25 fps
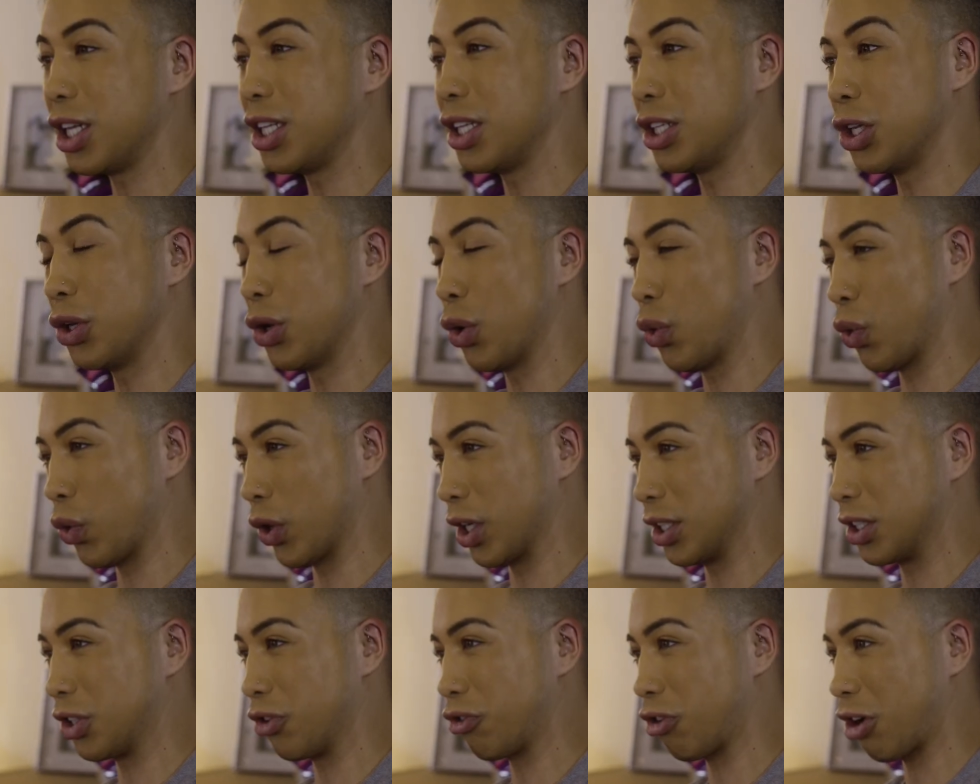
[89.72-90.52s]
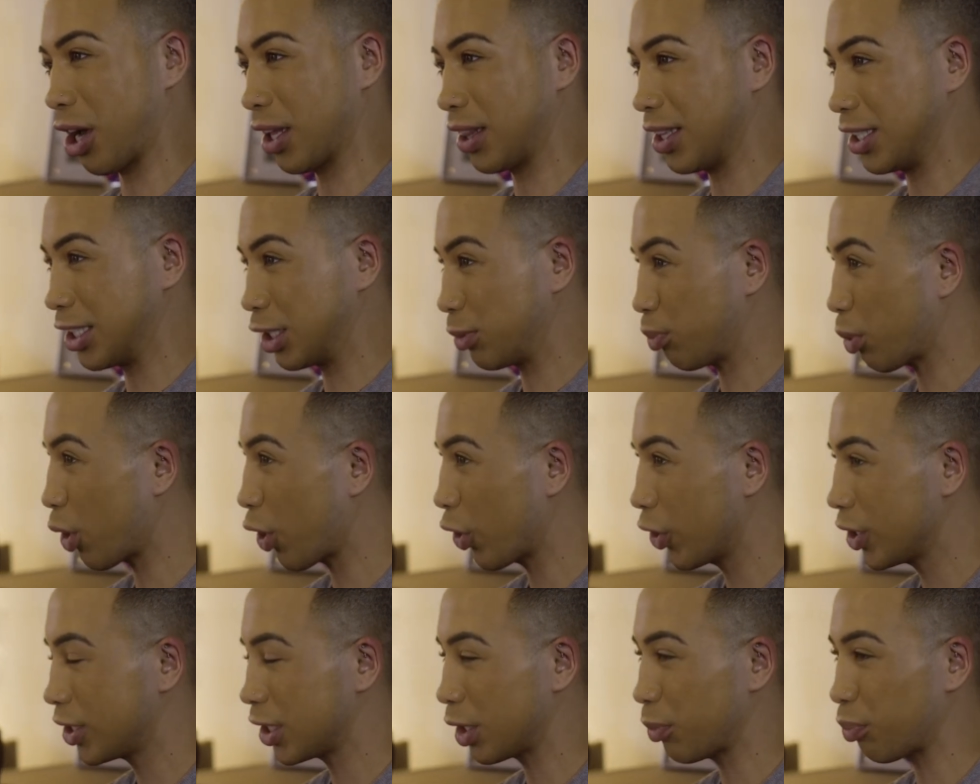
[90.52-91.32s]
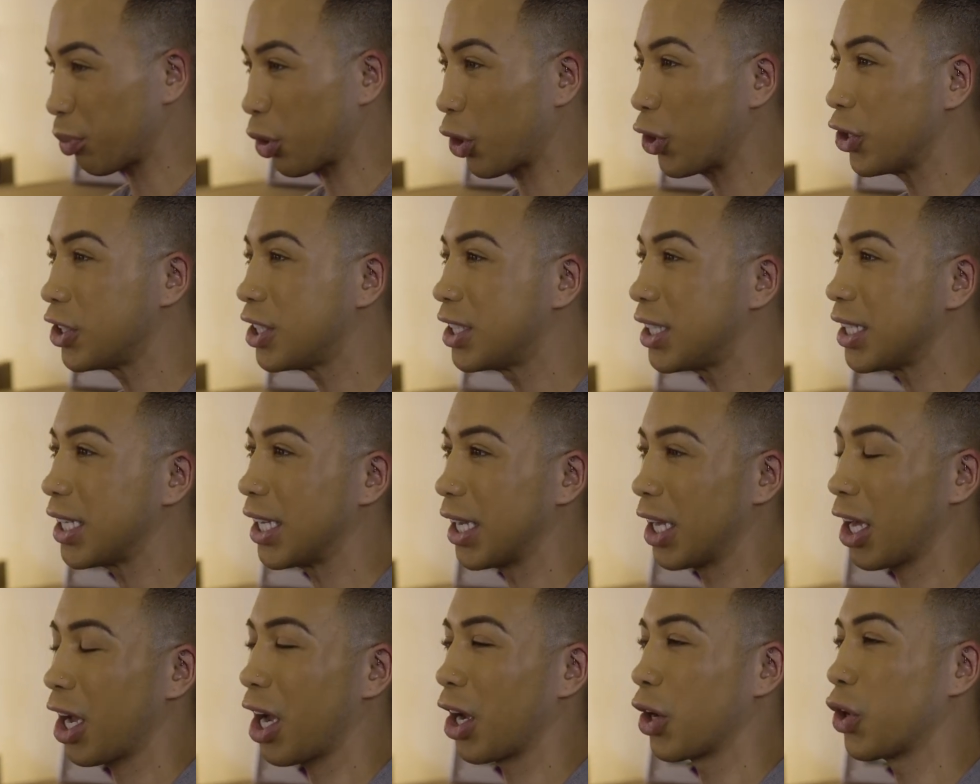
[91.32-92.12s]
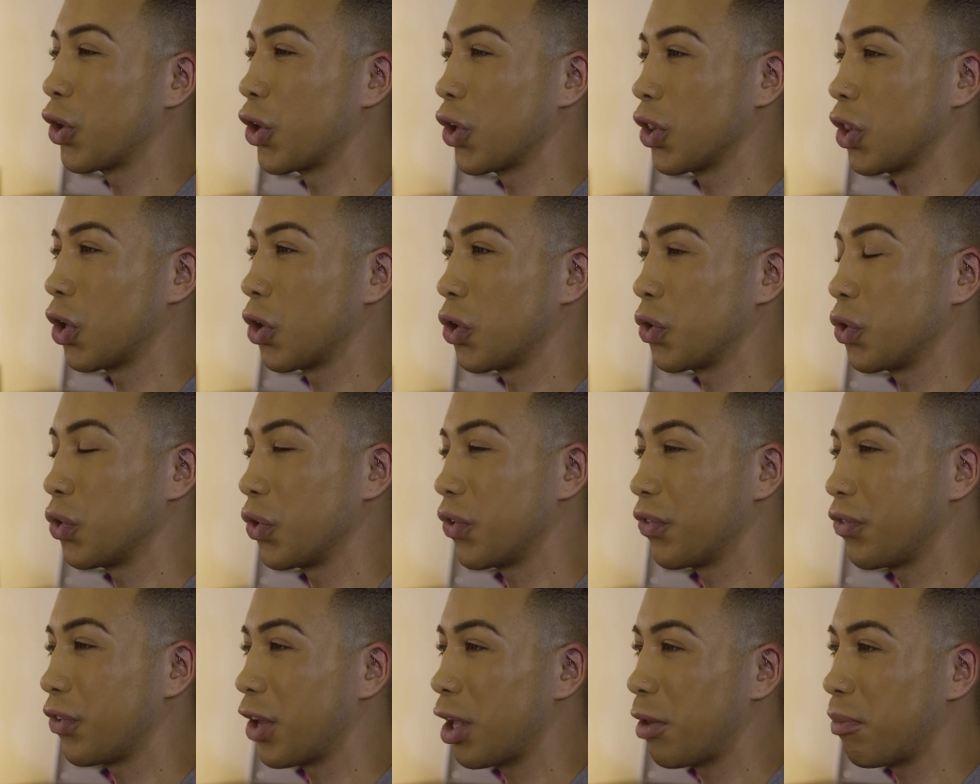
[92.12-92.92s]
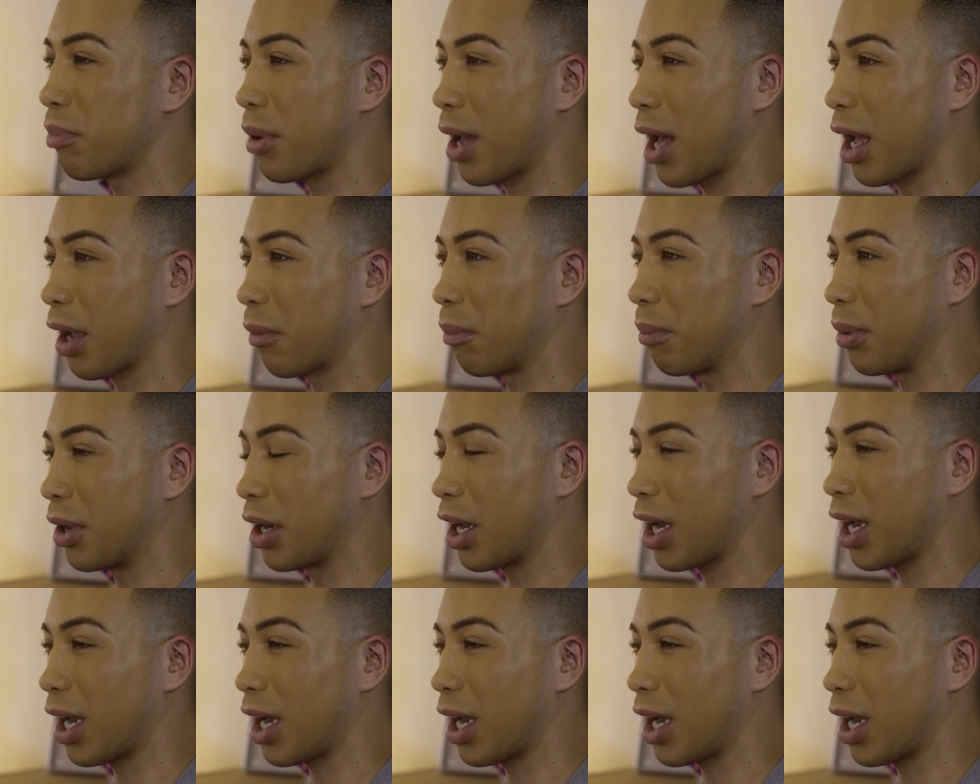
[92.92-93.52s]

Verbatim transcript: in order to write this post and posting it, I got a lot of good feedback, but